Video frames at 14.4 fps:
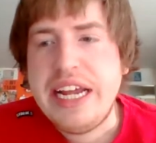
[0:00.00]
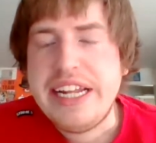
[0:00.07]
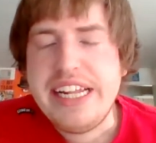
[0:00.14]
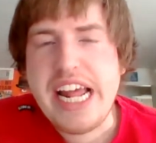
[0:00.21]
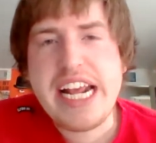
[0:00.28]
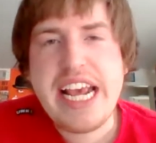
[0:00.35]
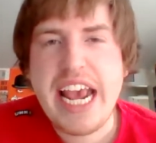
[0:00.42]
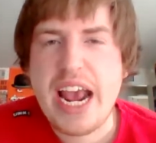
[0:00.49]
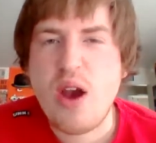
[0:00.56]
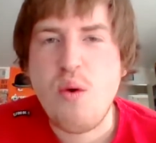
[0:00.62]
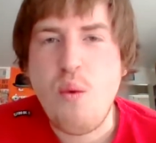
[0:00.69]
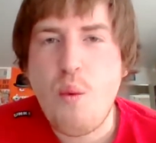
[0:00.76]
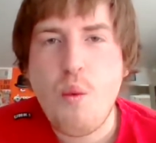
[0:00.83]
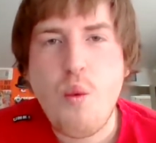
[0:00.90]
they
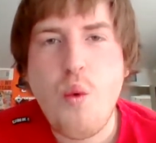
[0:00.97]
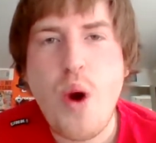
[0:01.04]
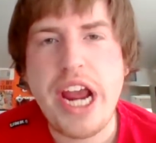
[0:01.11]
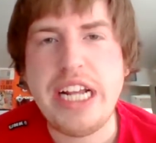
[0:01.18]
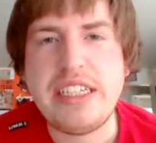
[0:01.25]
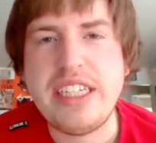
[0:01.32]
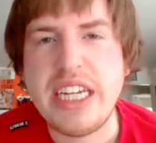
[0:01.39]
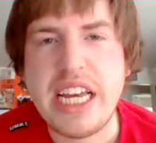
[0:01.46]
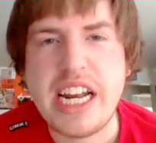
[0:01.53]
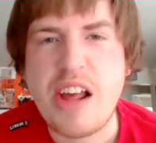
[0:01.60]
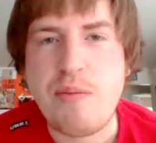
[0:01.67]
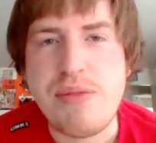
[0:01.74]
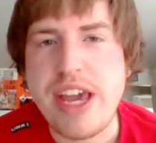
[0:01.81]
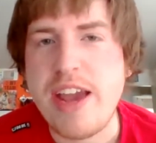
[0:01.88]
can't wait to get
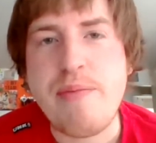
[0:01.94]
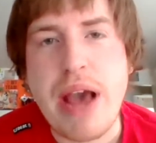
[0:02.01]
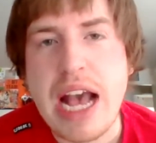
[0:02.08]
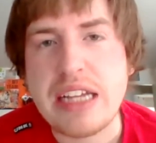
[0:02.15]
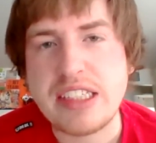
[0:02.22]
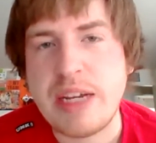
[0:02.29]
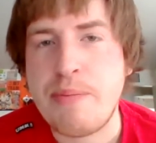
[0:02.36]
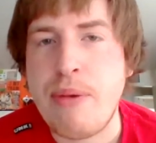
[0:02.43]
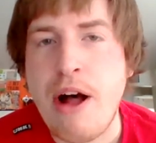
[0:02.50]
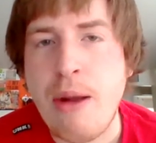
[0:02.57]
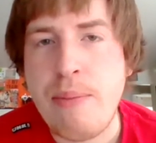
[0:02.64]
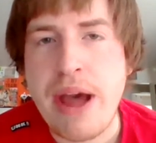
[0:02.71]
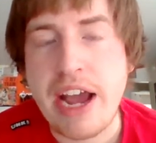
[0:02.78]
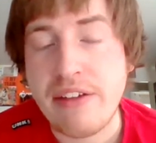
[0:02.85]
NBA basketball
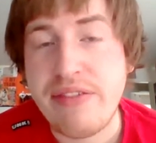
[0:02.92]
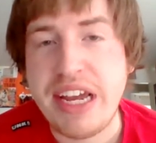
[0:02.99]
back,